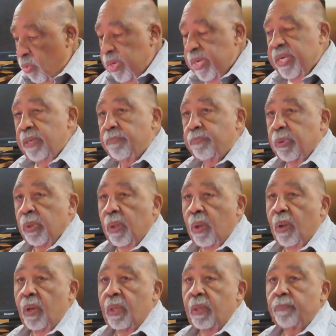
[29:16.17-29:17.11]
we can put
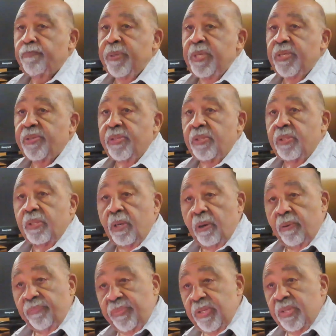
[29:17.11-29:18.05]
all the pieces
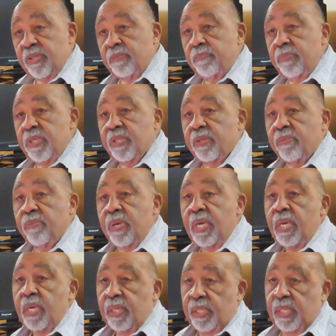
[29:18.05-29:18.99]
of this
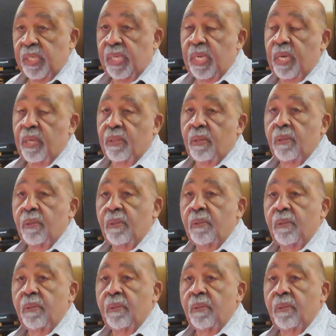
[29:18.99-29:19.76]
mystery together.